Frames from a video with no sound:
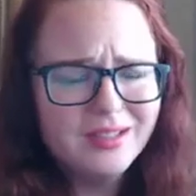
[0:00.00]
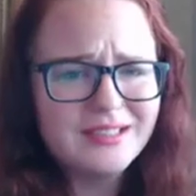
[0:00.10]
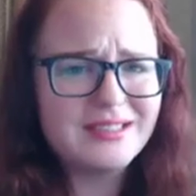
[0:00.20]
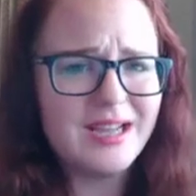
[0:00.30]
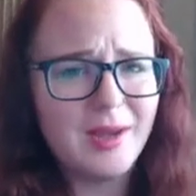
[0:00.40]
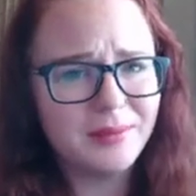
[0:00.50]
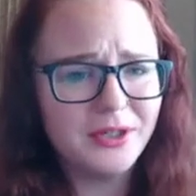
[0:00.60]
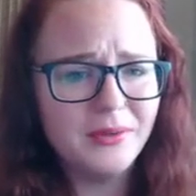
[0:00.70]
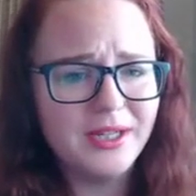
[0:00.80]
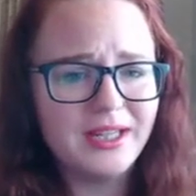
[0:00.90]
stop
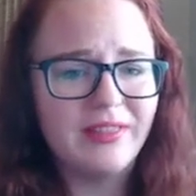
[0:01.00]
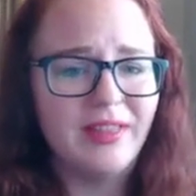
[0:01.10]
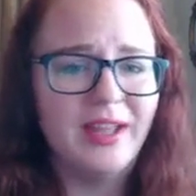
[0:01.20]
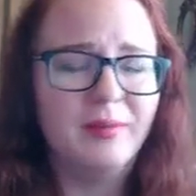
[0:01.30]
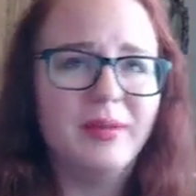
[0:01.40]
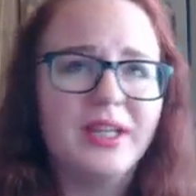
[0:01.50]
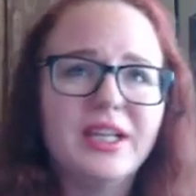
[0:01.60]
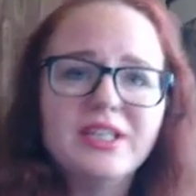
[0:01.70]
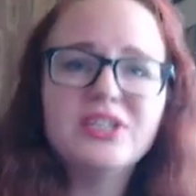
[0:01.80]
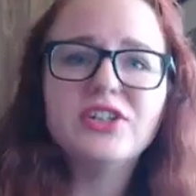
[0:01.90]
doing a thing because,